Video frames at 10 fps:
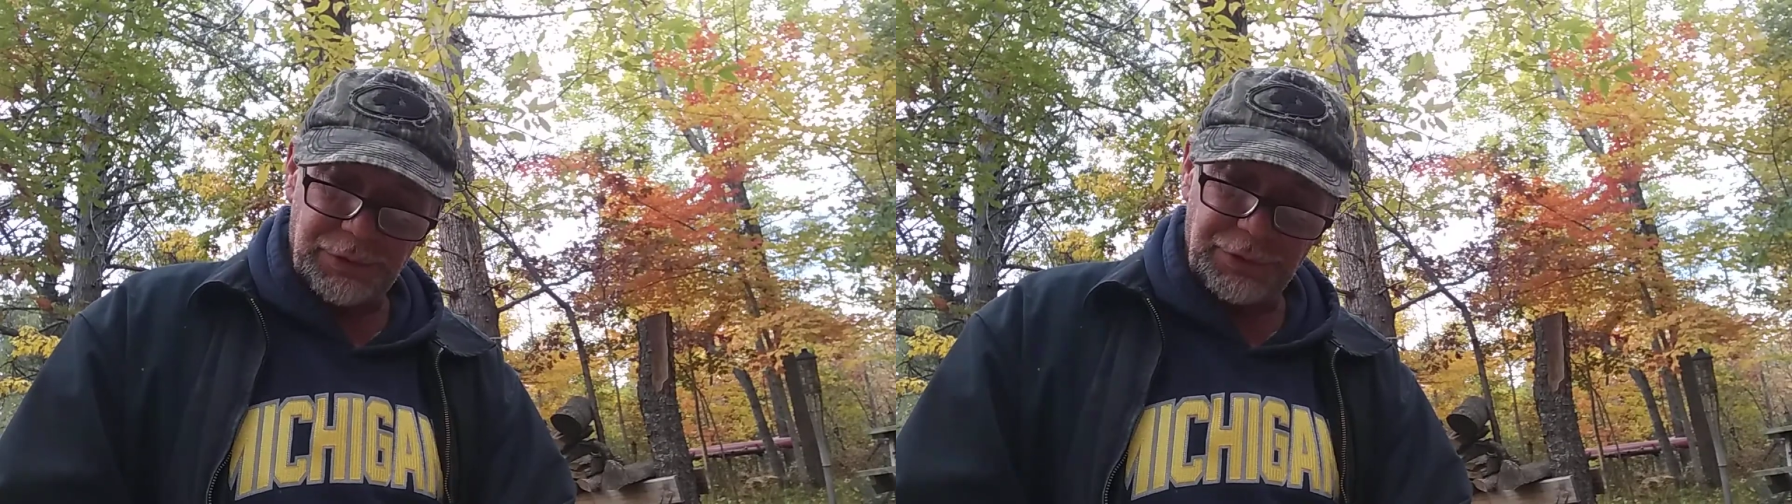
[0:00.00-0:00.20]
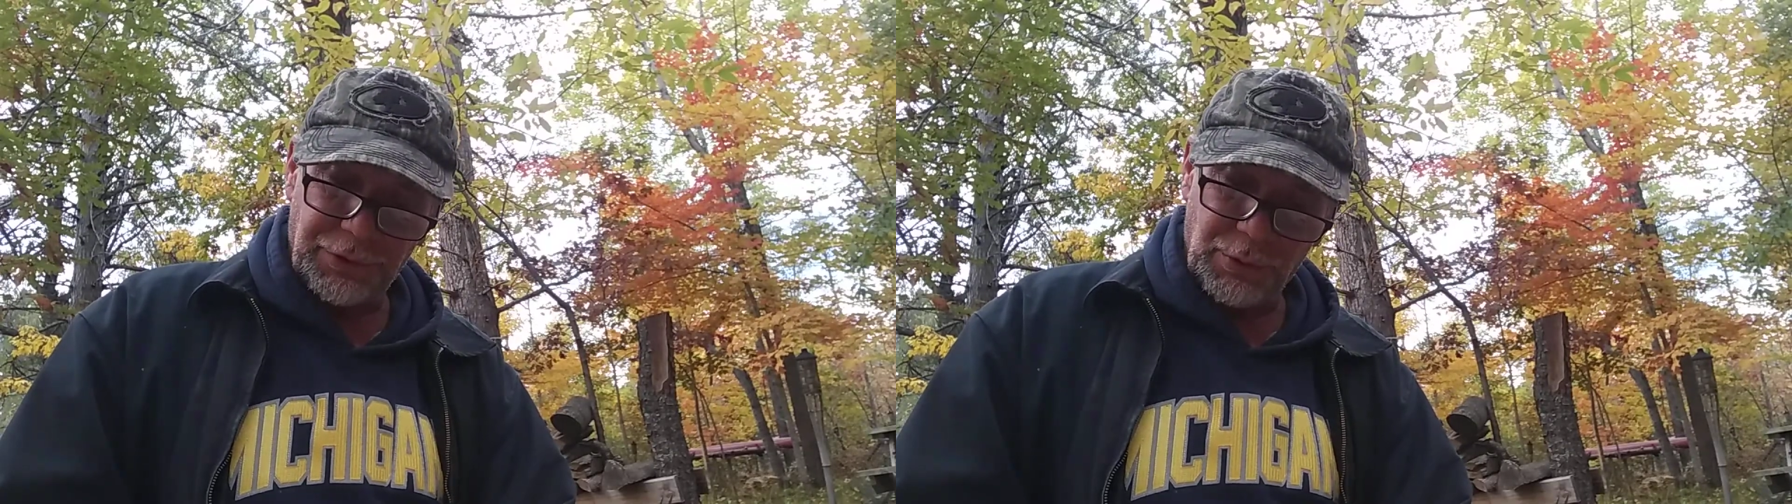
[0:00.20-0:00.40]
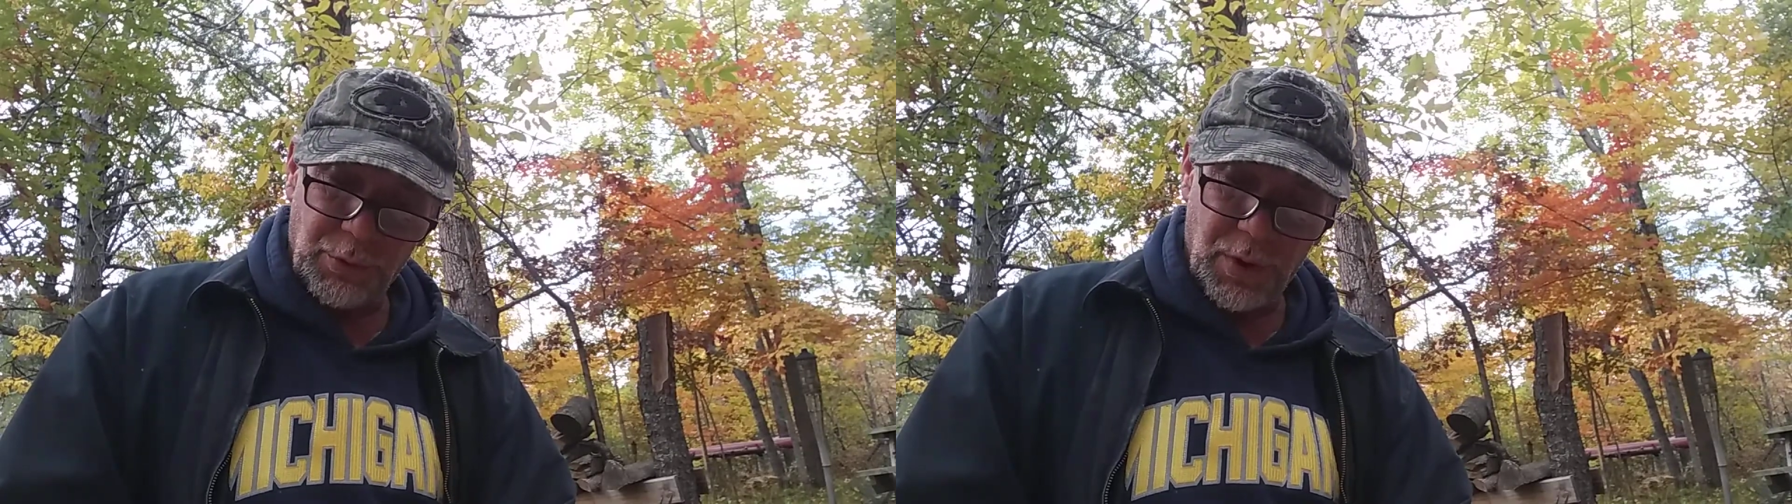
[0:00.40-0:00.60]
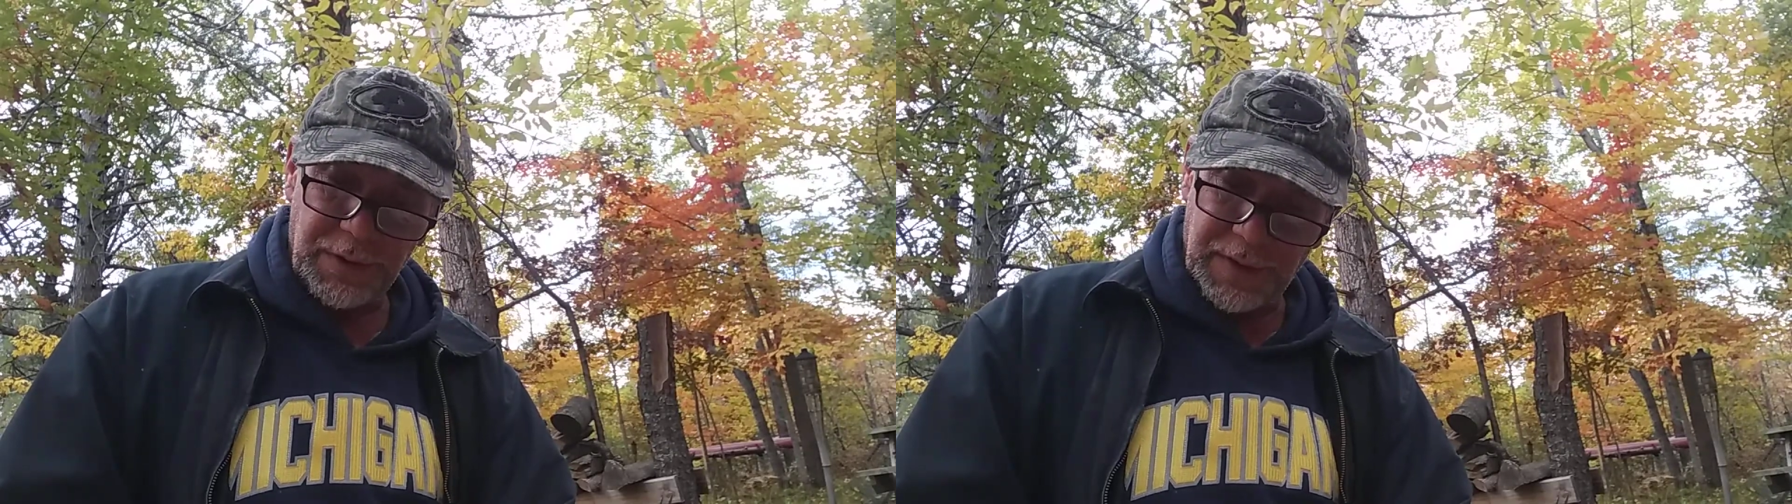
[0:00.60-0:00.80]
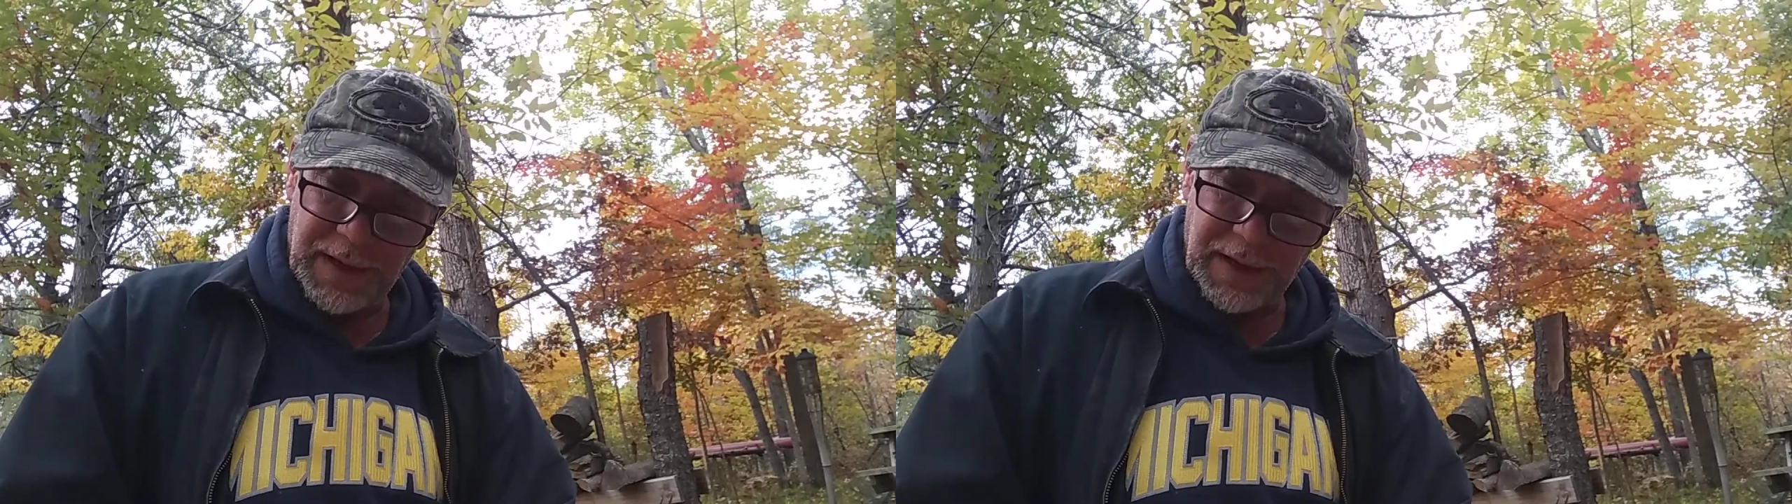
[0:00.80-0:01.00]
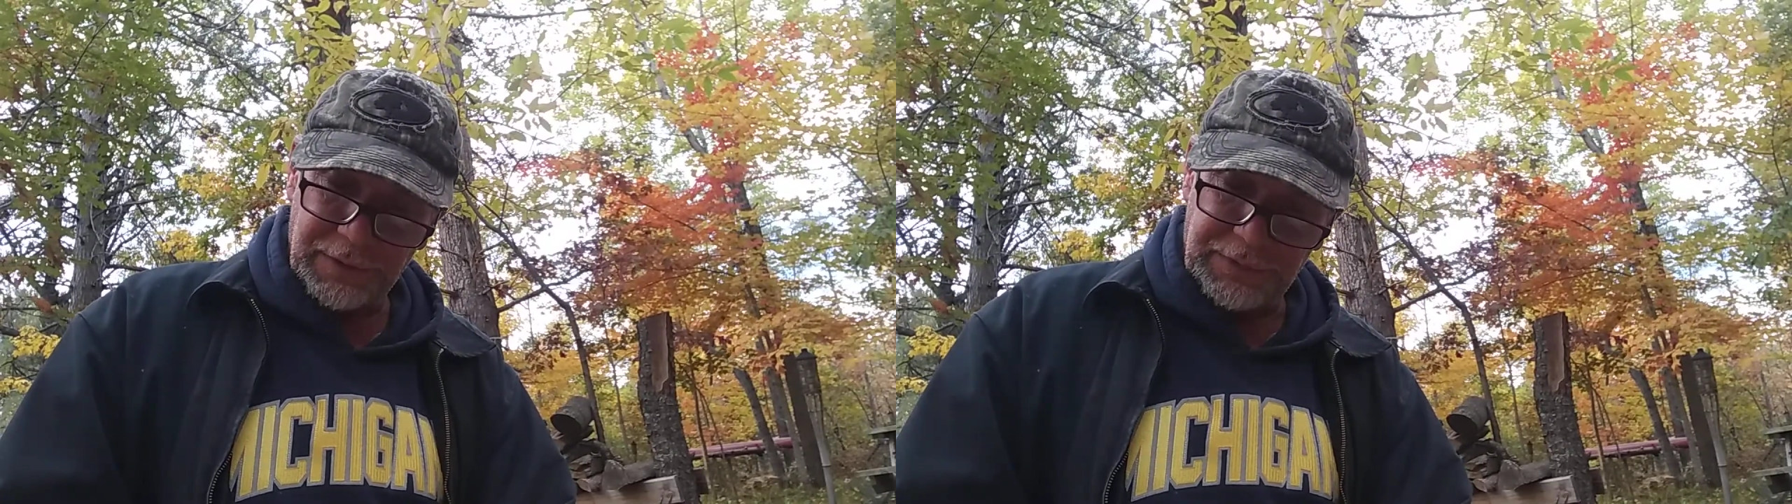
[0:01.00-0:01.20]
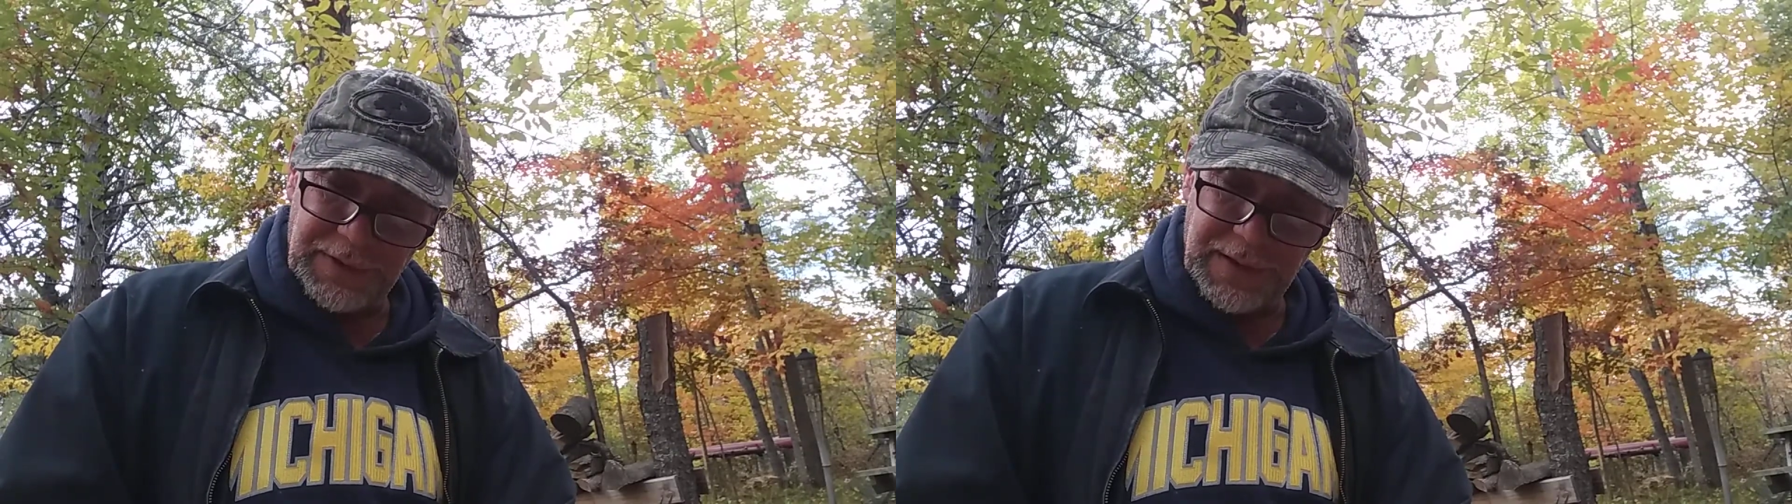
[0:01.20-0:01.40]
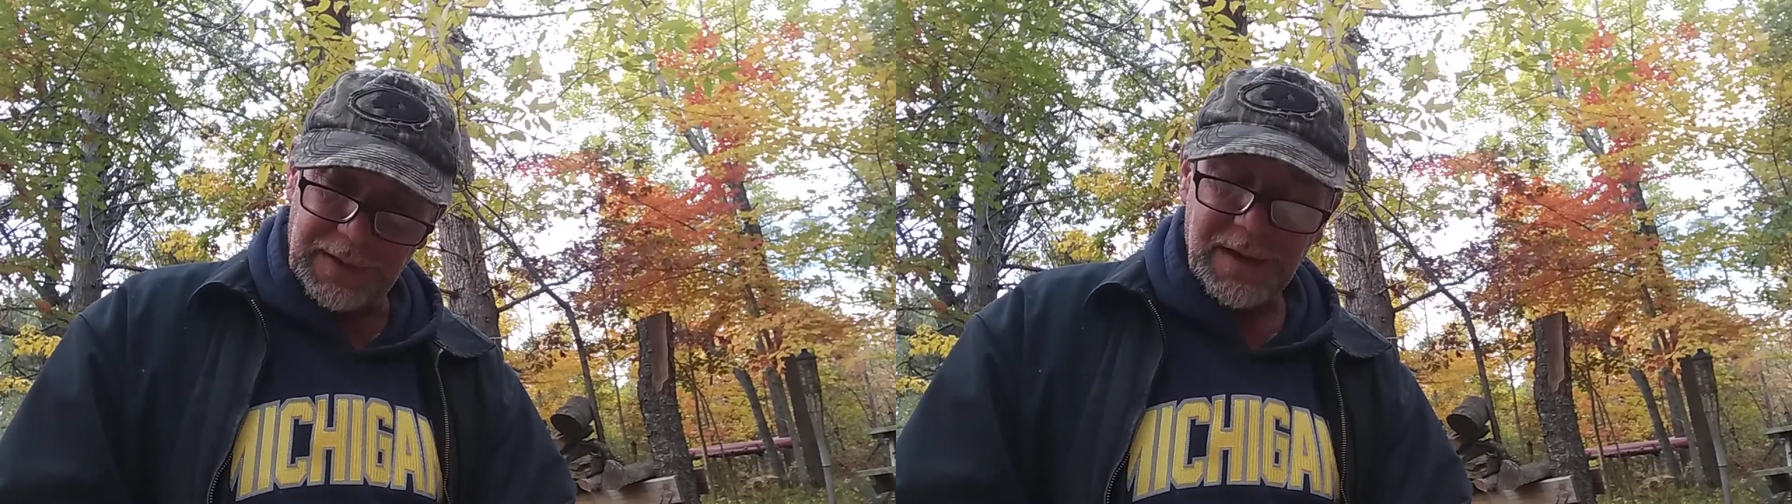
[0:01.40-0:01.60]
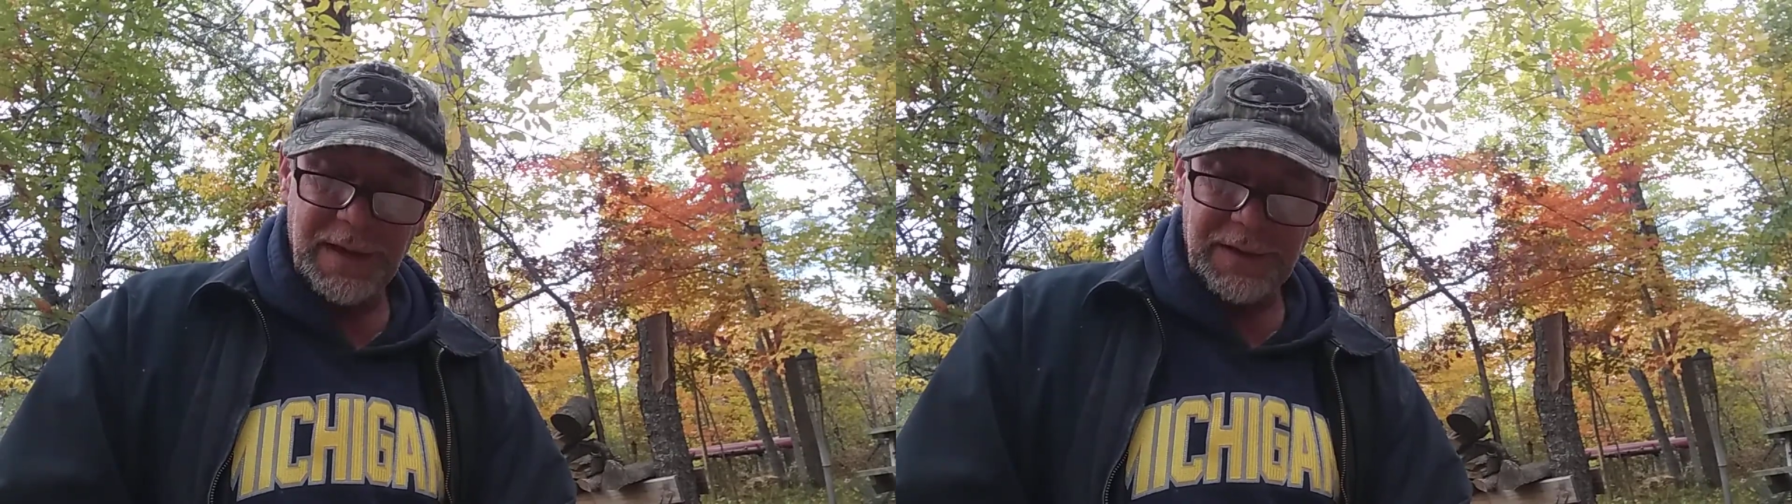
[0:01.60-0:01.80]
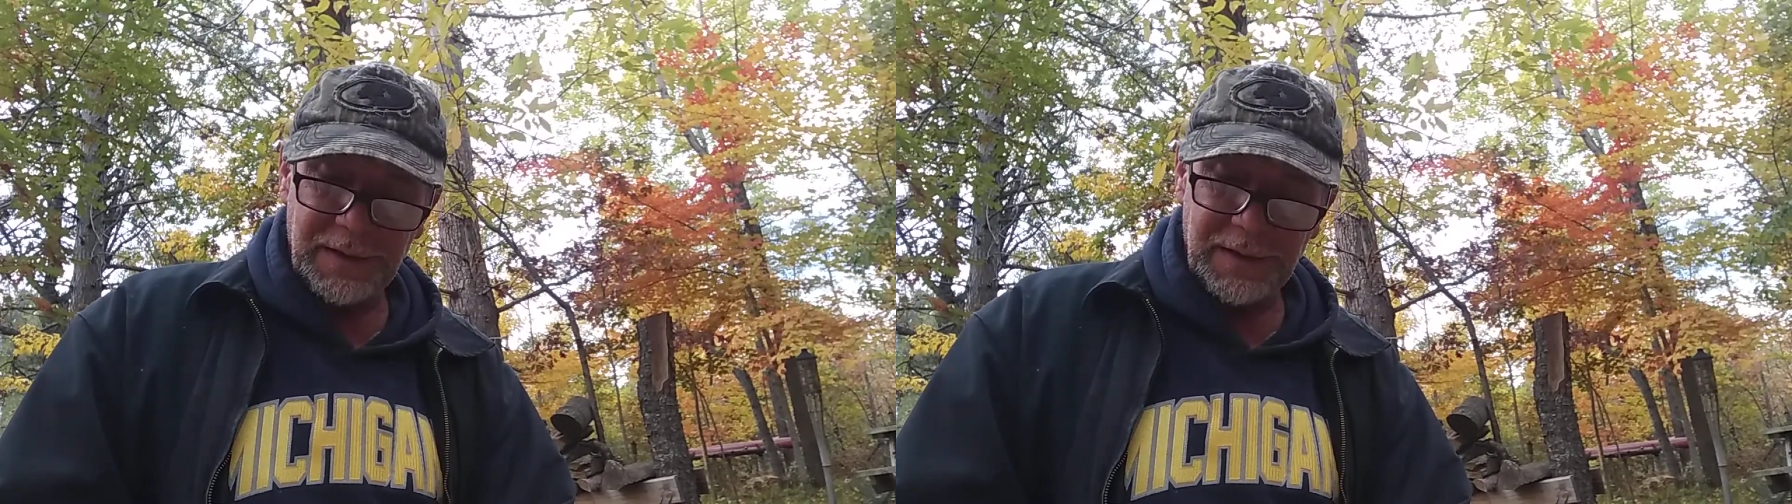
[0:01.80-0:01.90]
sure what they had seen,